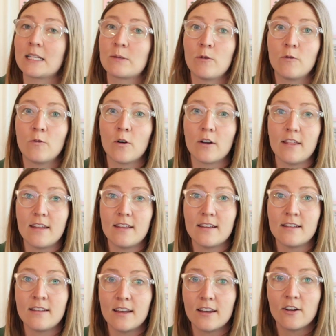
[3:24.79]
before they
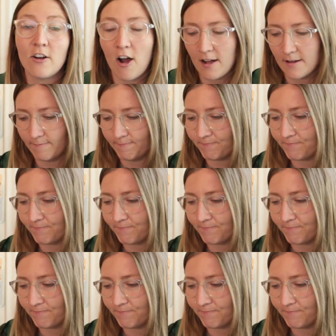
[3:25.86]
can get caught.